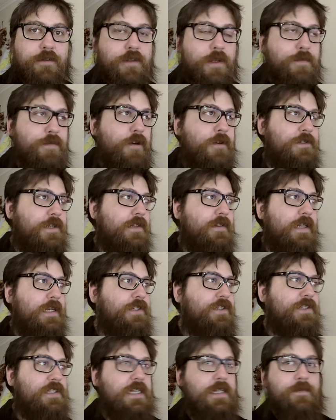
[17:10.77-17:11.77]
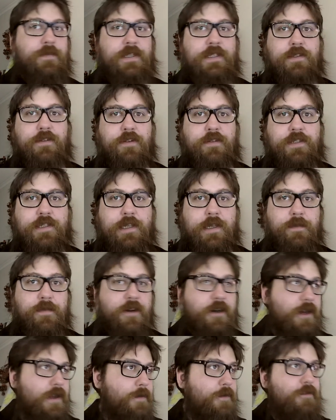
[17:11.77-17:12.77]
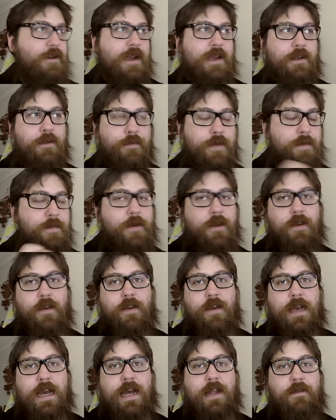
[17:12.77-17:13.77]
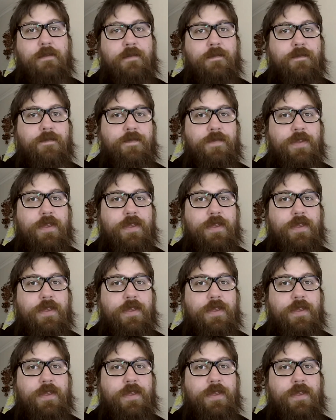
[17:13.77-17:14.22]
and the project lead's just going to be sort of sitting behind them cracking the whip. And